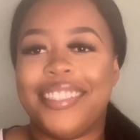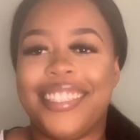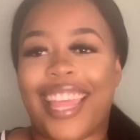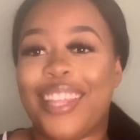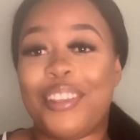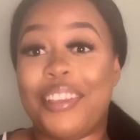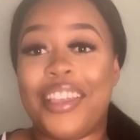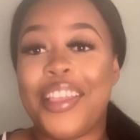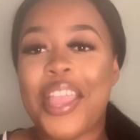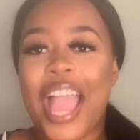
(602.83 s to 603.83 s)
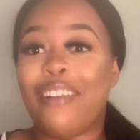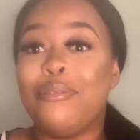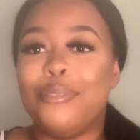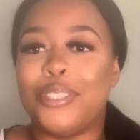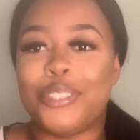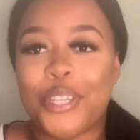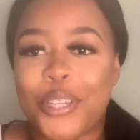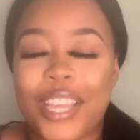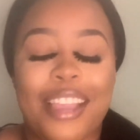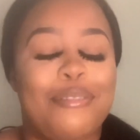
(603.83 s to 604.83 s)
Like, no, I thought it was a
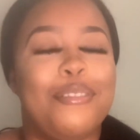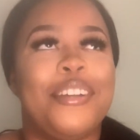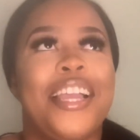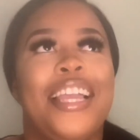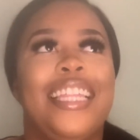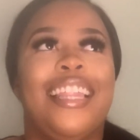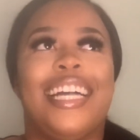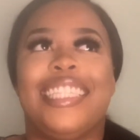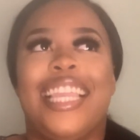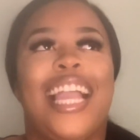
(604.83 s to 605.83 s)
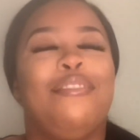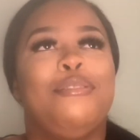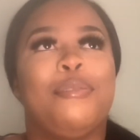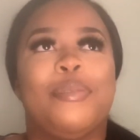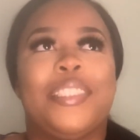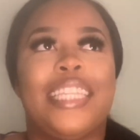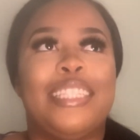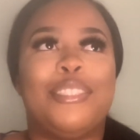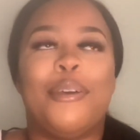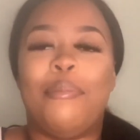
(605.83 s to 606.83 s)
joke. I thought, nah, they have to have
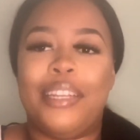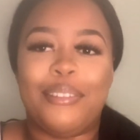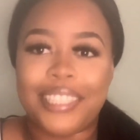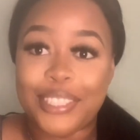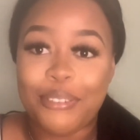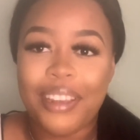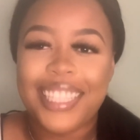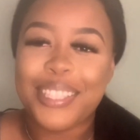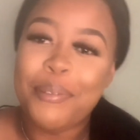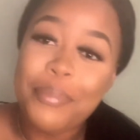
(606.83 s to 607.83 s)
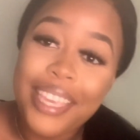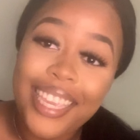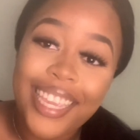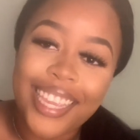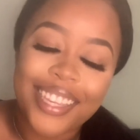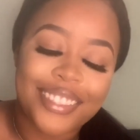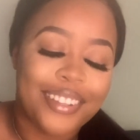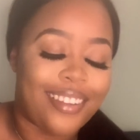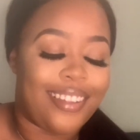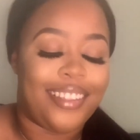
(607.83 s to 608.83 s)
sent someone else's grades a B.
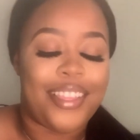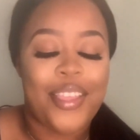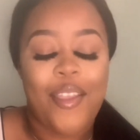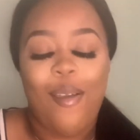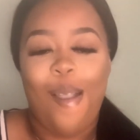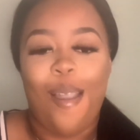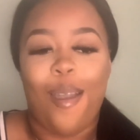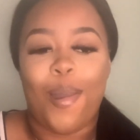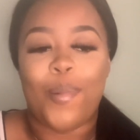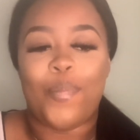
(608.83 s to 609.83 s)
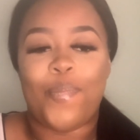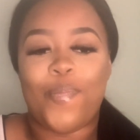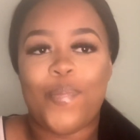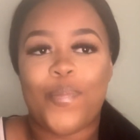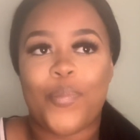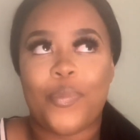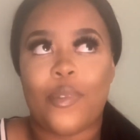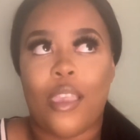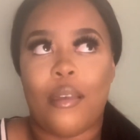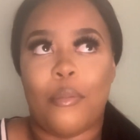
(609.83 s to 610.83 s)
Nah,
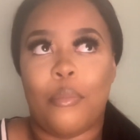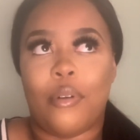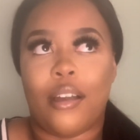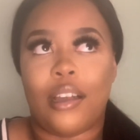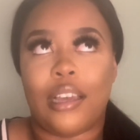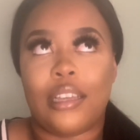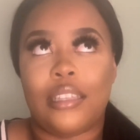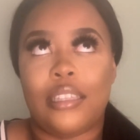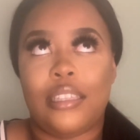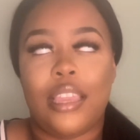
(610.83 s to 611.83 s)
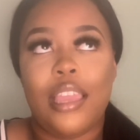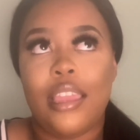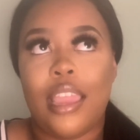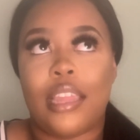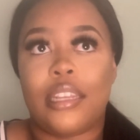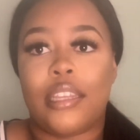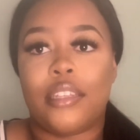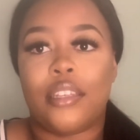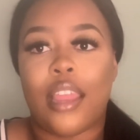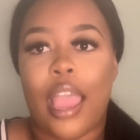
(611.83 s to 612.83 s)
But yeah, and
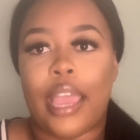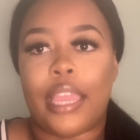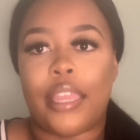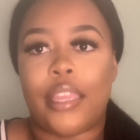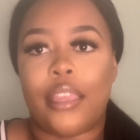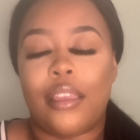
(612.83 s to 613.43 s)
then I